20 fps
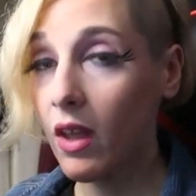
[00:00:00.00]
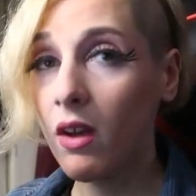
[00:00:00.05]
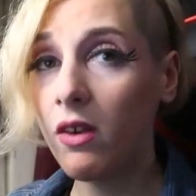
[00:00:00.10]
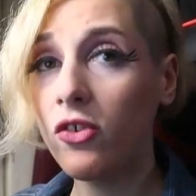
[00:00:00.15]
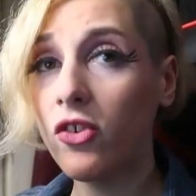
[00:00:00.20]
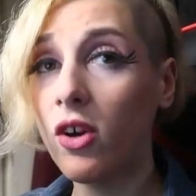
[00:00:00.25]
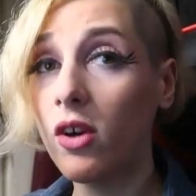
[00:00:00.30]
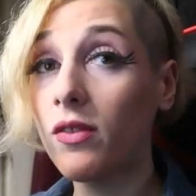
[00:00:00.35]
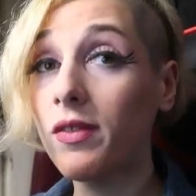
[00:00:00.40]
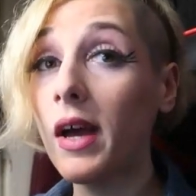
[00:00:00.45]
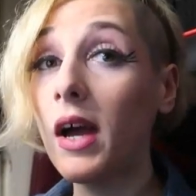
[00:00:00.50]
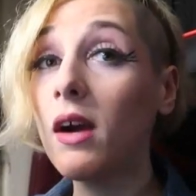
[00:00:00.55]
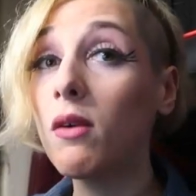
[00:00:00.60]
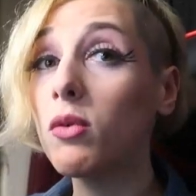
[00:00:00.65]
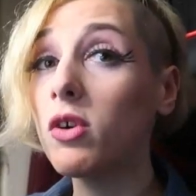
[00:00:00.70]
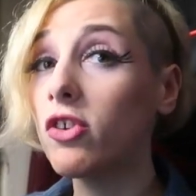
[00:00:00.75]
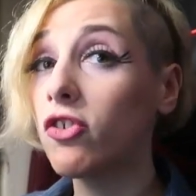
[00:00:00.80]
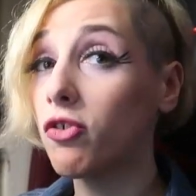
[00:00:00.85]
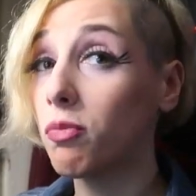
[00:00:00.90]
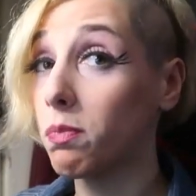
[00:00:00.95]
So that
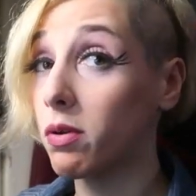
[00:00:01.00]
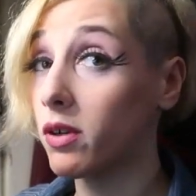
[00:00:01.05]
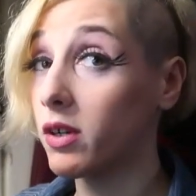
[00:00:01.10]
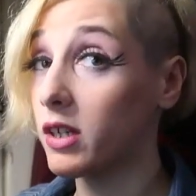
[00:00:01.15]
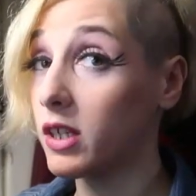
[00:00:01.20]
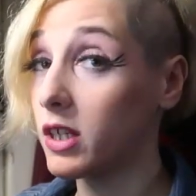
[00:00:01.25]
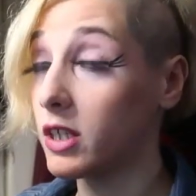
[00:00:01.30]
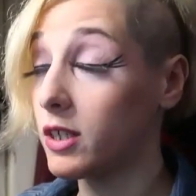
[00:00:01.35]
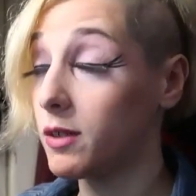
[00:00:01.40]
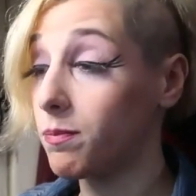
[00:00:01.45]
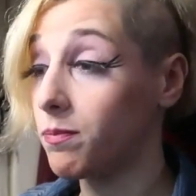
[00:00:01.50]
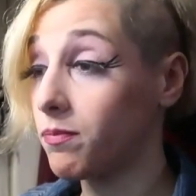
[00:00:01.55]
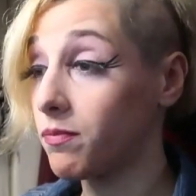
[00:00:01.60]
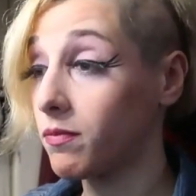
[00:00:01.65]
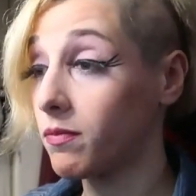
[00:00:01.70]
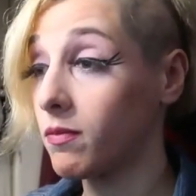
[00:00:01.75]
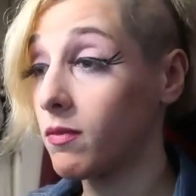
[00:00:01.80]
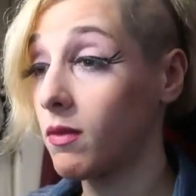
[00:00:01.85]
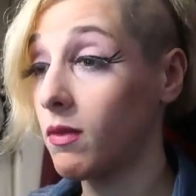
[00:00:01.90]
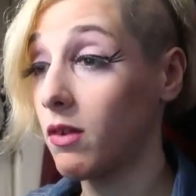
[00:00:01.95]
was pretty
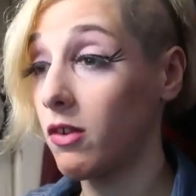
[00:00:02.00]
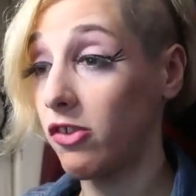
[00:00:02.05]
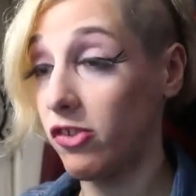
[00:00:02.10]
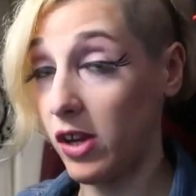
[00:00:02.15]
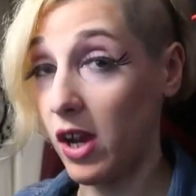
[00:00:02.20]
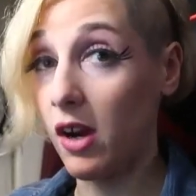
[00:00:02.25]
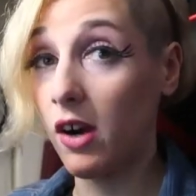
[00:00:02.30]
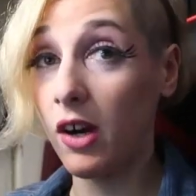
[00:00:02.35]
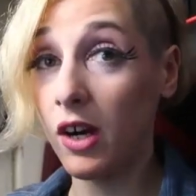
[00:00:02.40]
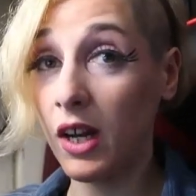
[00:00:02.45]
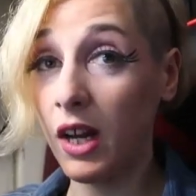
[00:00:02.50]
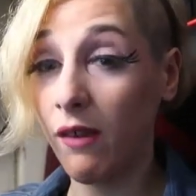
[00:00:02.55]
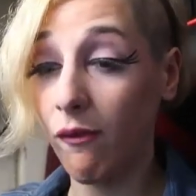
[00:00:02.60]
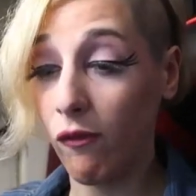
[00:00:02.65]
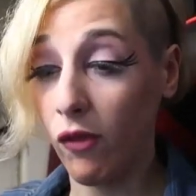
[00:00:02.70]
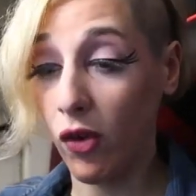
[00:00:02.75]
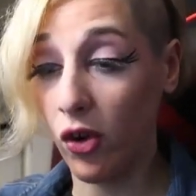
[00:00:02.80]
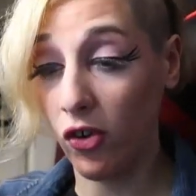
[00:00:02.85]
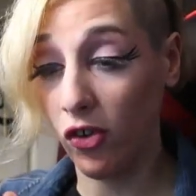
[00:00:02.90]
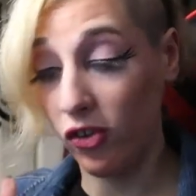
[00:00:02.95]
scary at
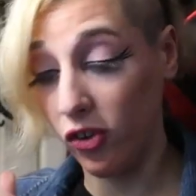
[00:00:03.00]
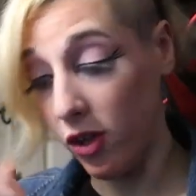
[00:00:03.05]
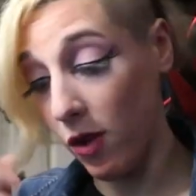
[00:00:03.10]
first.